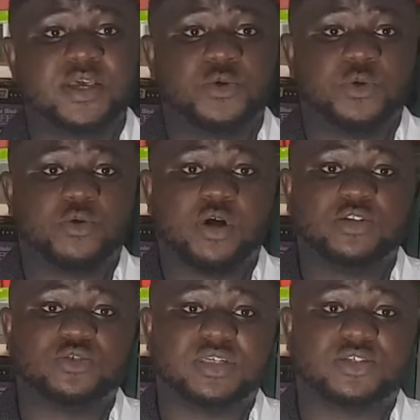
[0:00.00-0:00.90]
we are going
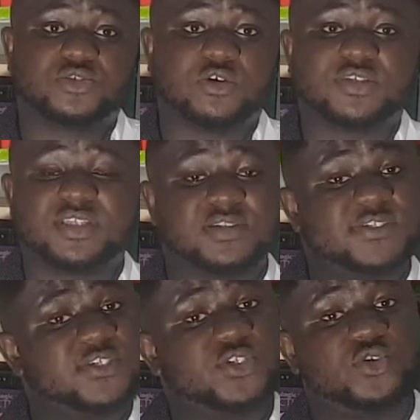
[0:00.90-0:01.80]
to distort the
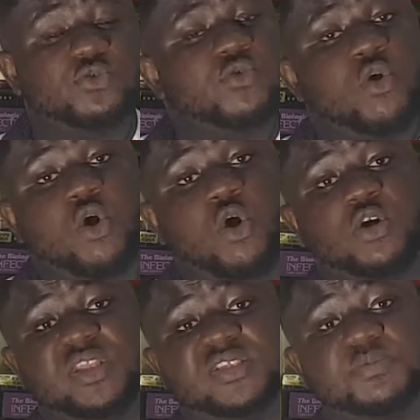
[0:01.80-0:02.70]
tissue, or
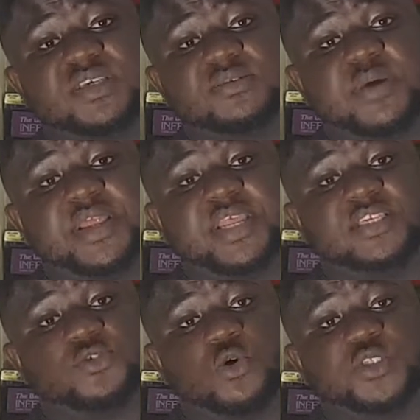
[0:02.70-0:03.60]
the specimen
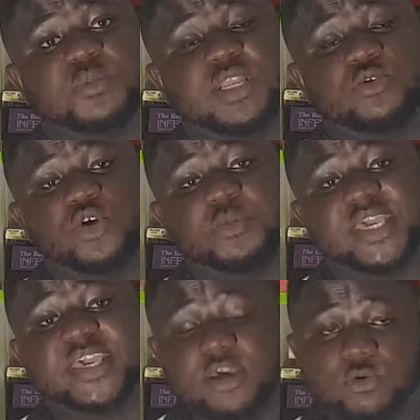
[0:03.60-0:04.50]
is ultimately going to be
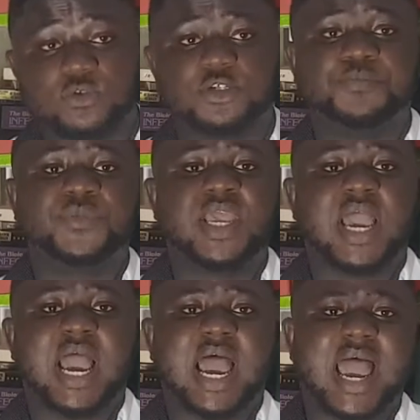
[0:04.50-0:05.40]
killed.
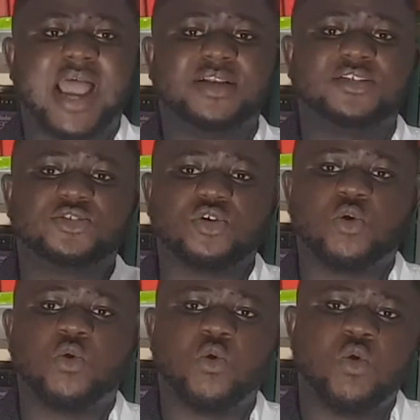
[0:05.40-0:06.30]
And
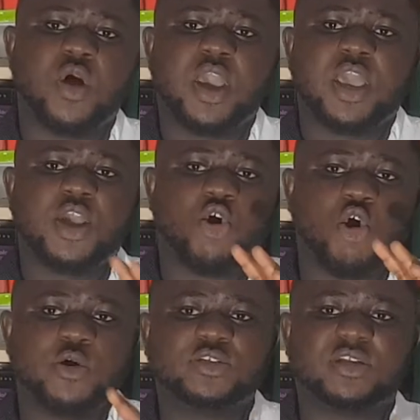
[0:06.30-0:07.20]
so,
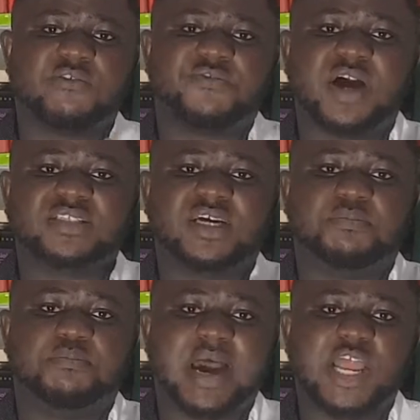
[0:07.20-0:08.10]
owing to the fact
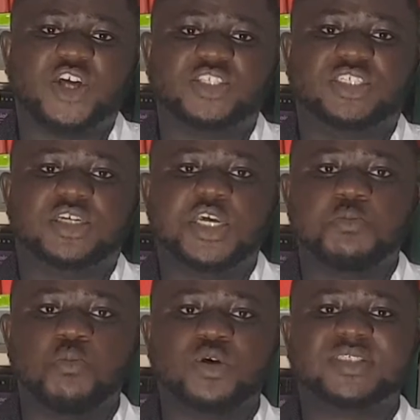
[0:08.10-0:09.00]
that biology
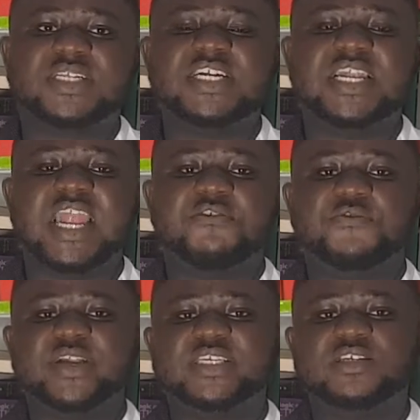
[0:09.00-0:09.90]
mostly
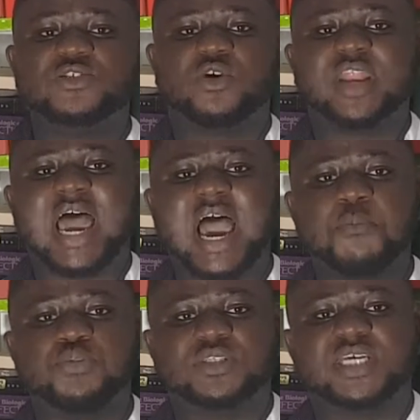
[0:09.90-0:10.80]
leverages on
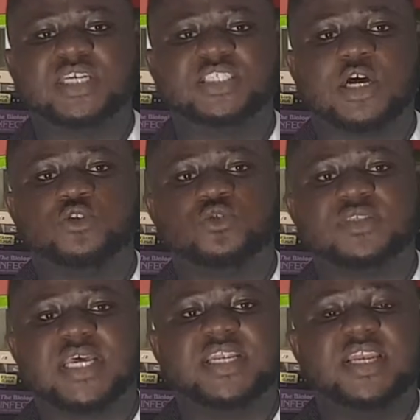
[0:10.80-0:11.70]
our potential to
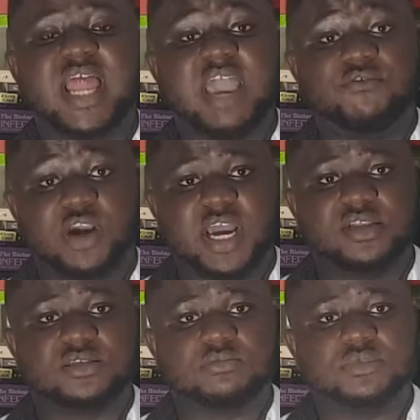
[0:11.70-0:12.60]
study live
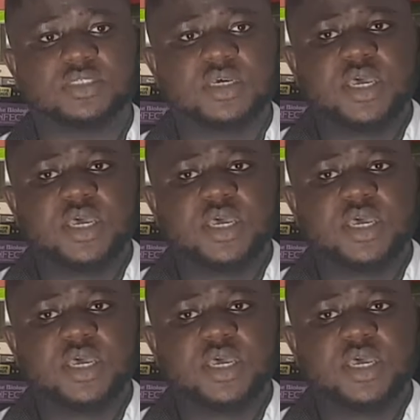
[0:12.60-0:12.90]
organisms,